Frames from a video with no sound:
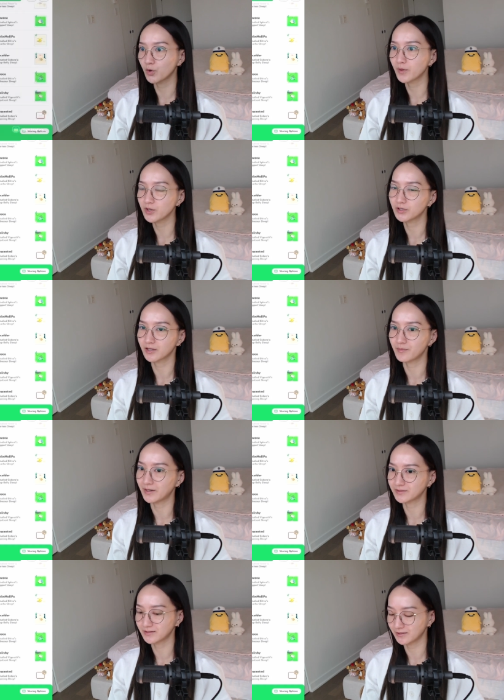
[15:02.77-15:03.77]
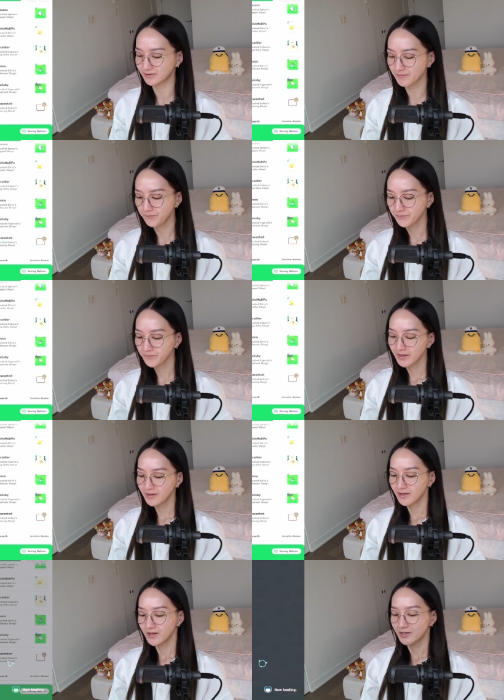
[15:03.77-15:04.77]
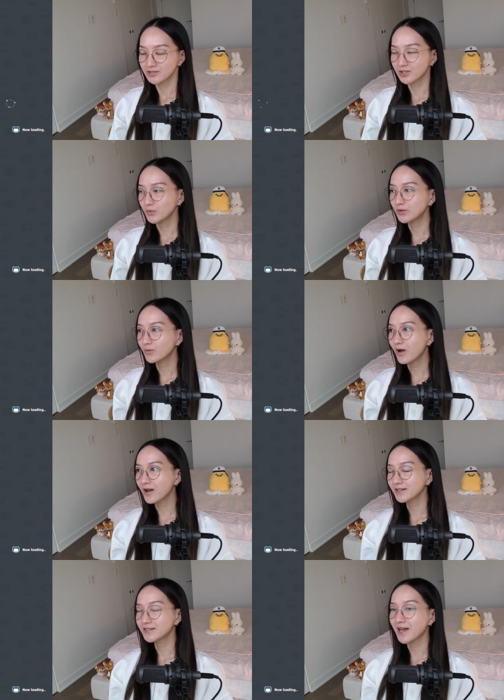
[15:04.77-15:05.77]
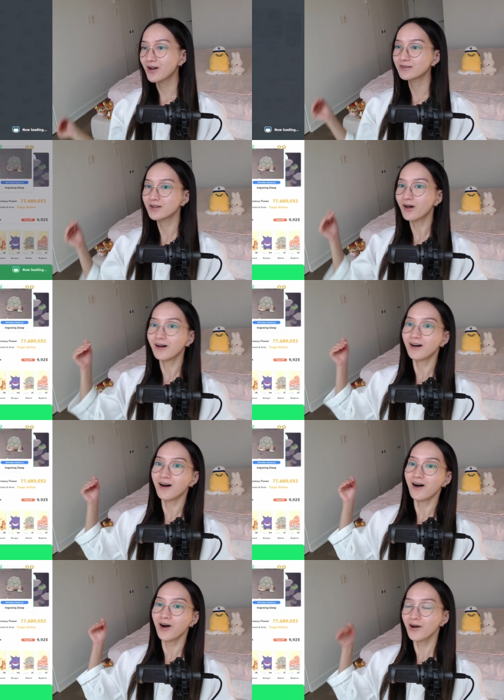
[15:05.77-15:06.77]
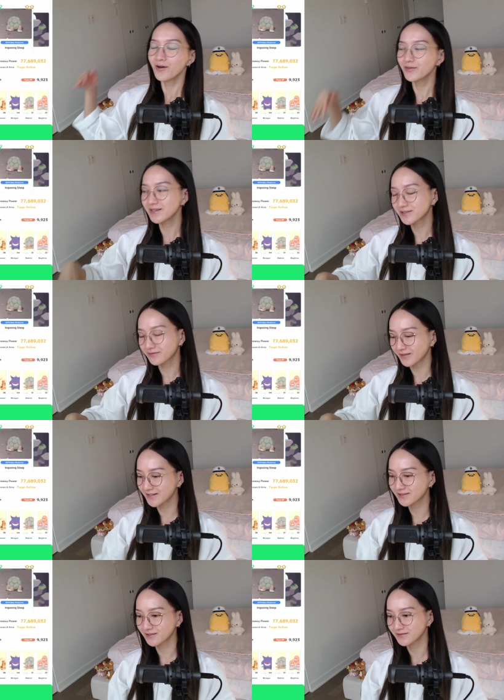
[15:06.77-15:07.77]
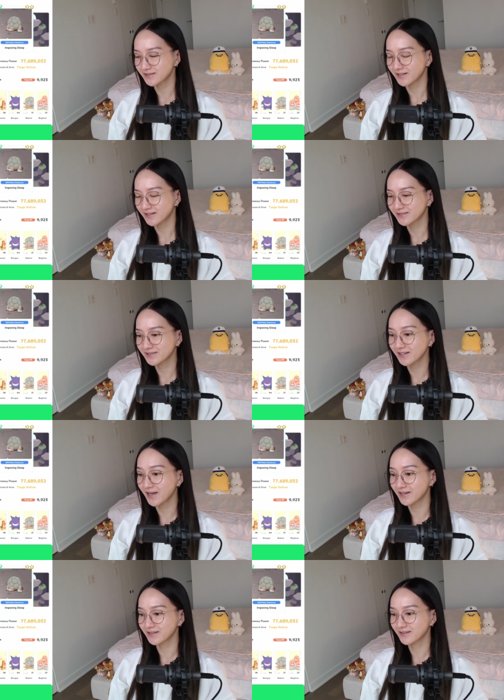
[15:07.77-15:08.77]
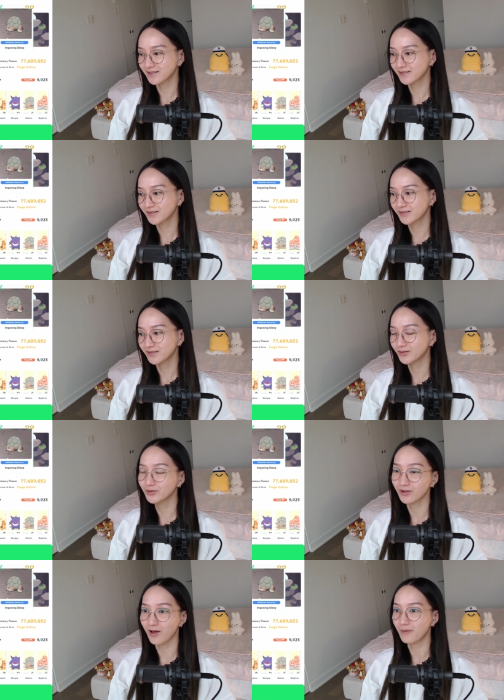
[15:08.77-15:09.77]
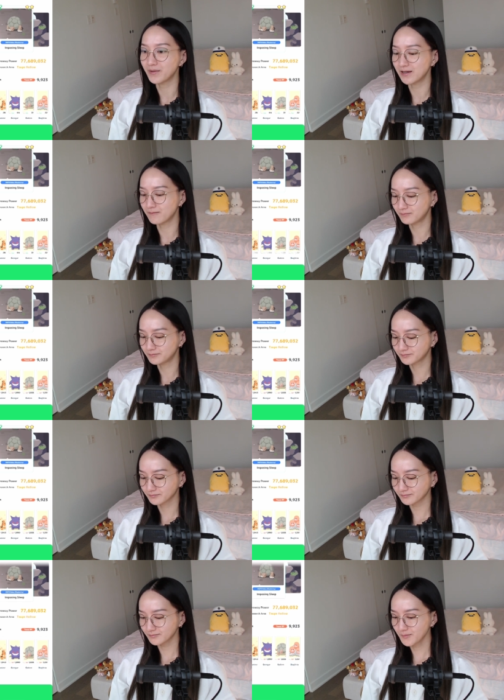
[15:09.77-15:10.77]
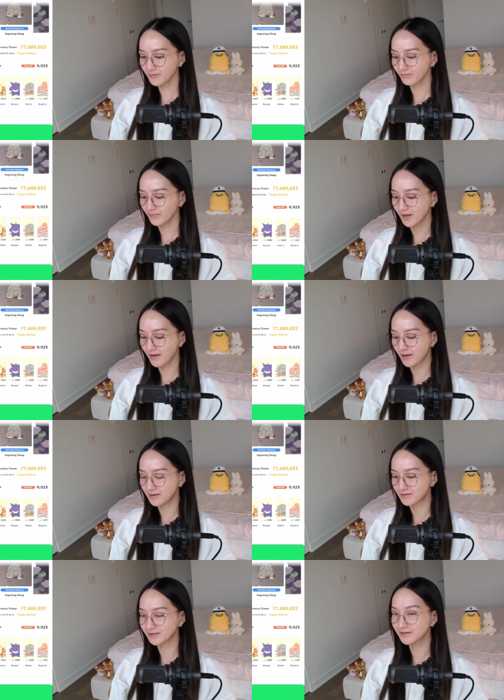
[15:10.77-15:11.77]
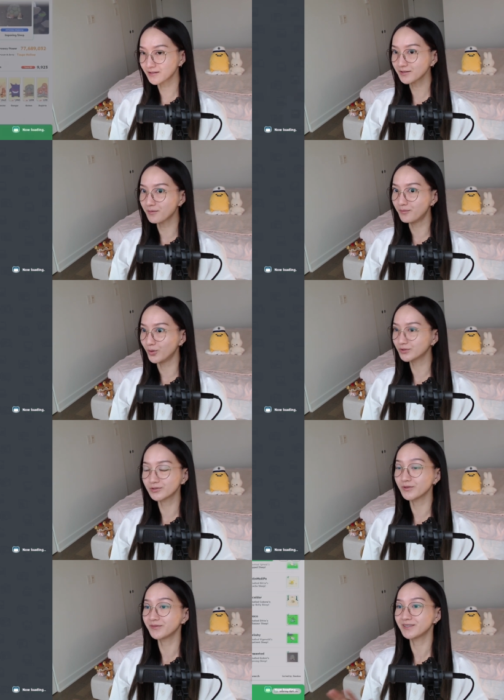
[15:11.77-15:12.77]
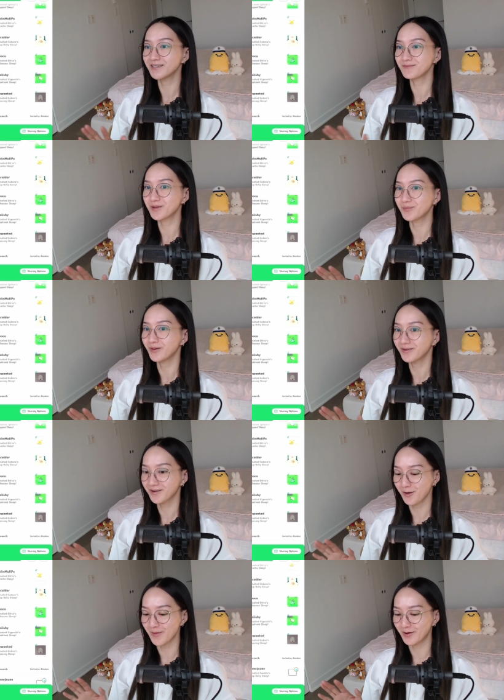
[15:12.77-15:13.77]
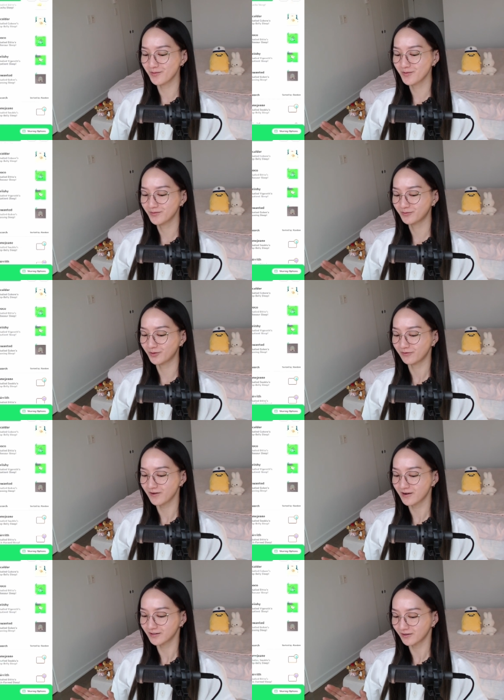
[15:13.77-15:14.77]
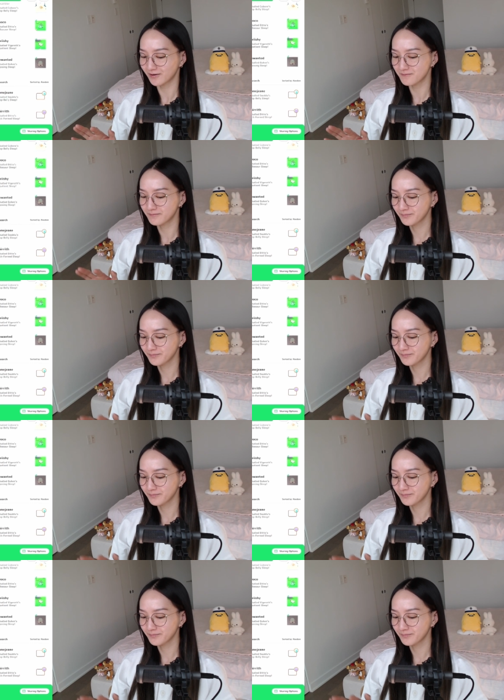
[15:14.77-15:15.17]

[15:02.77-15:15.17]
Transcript: but you should come downstairs. So we walked down all these flights of stairs to get to the lobby. And this is like the most we've seen people come out for a fire alarm.